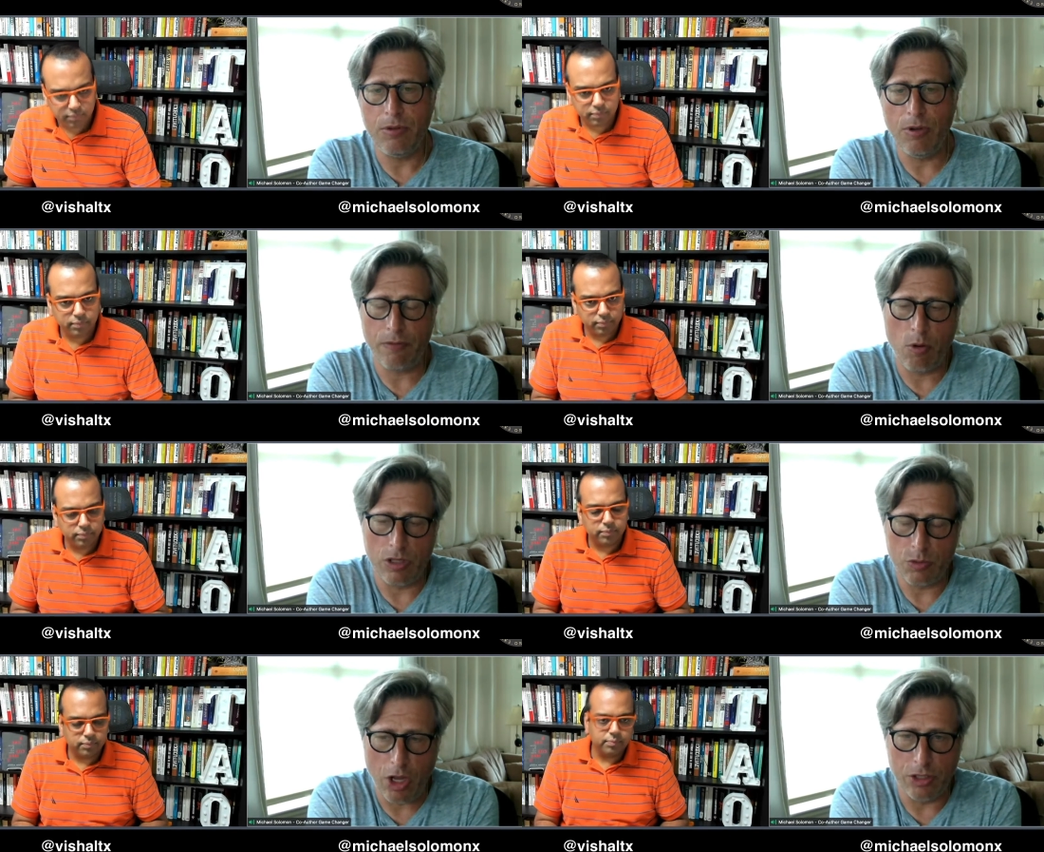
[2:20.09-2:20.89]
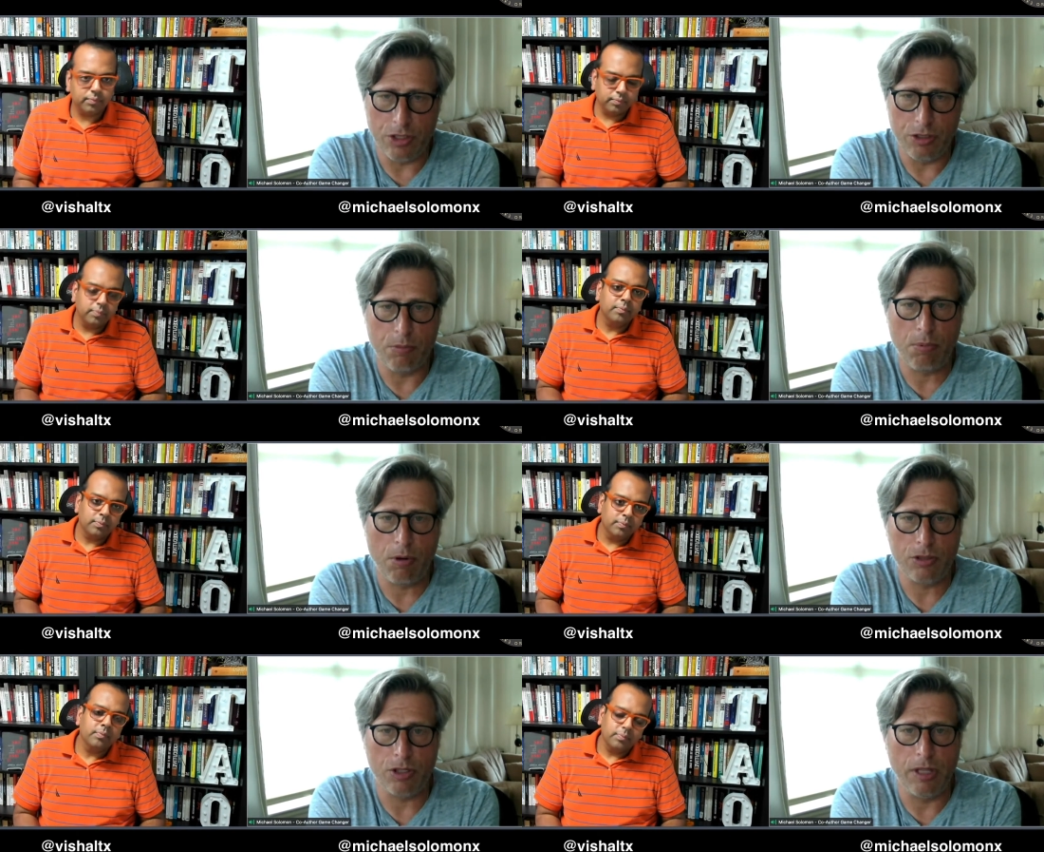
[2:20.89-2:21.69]
Speaker 1: of course we all do your
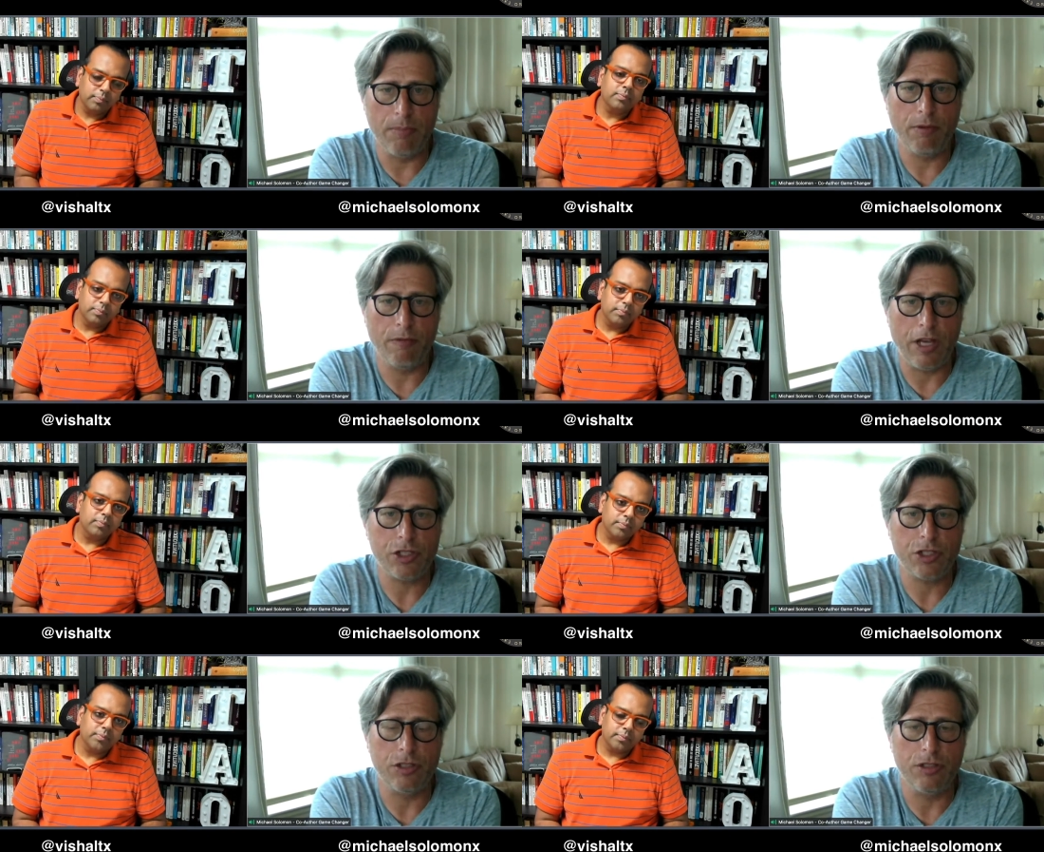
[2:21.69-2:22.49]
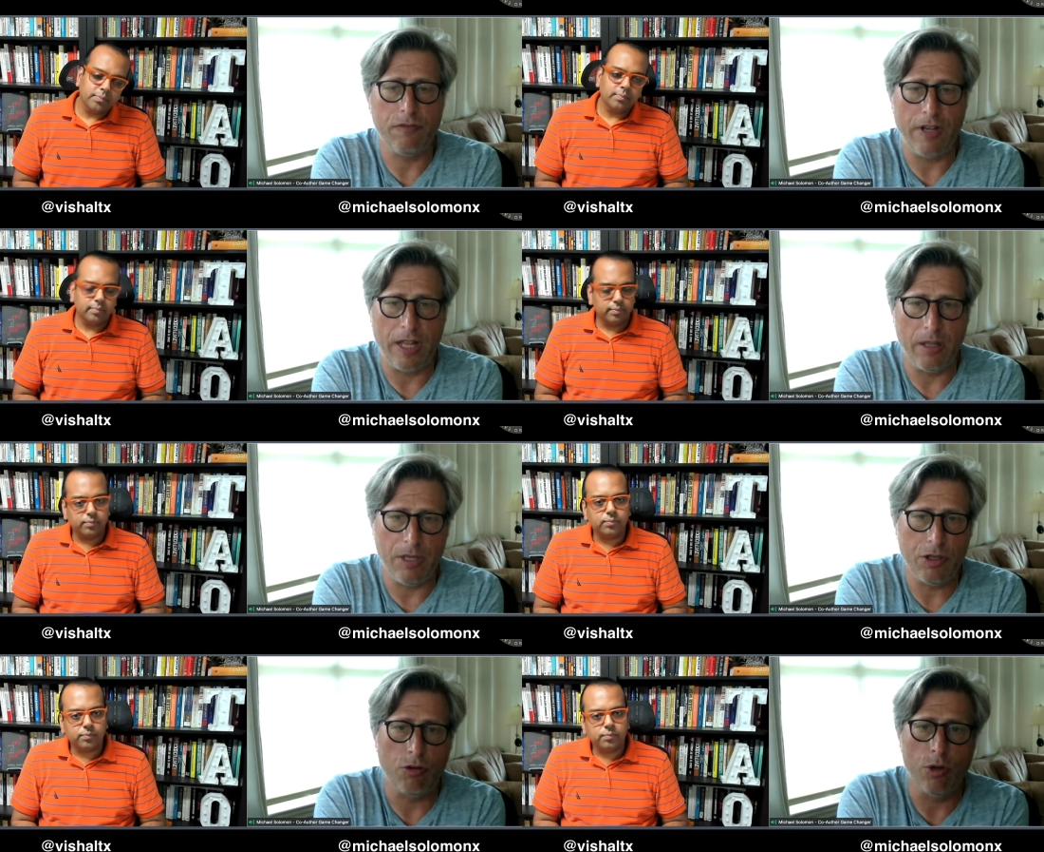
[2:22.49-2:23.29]
personal and professional development
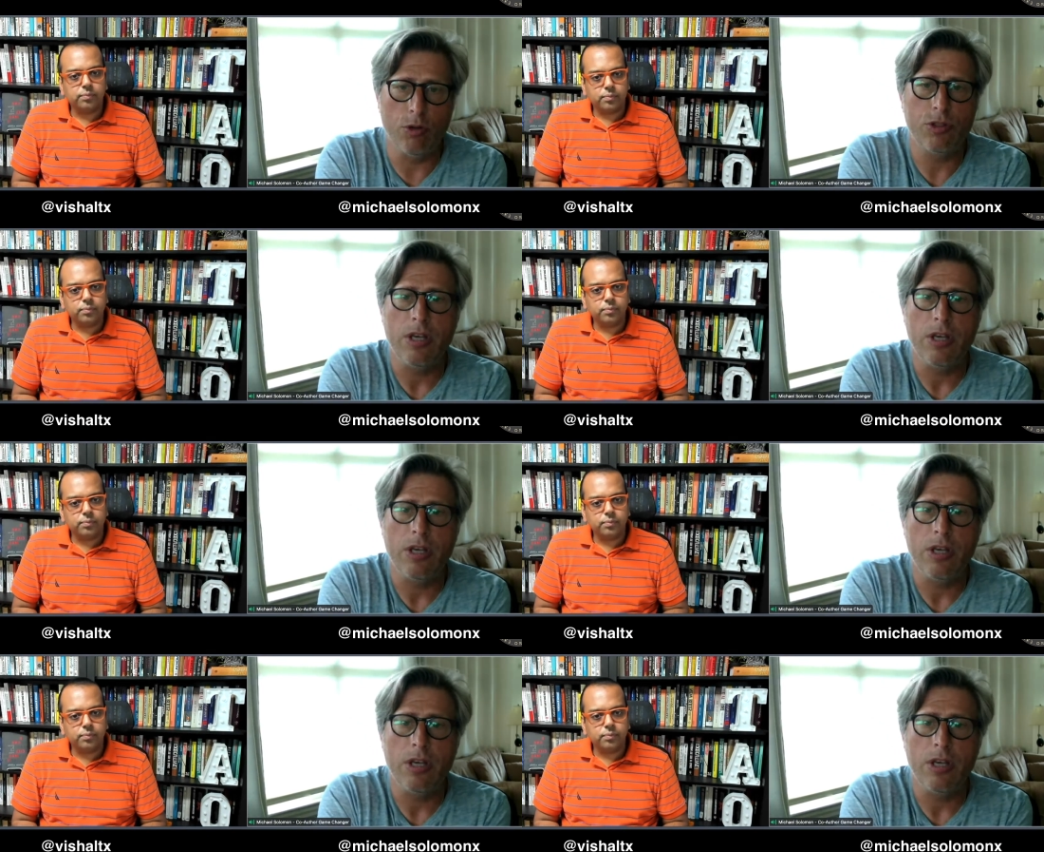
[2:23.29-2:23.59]
your growth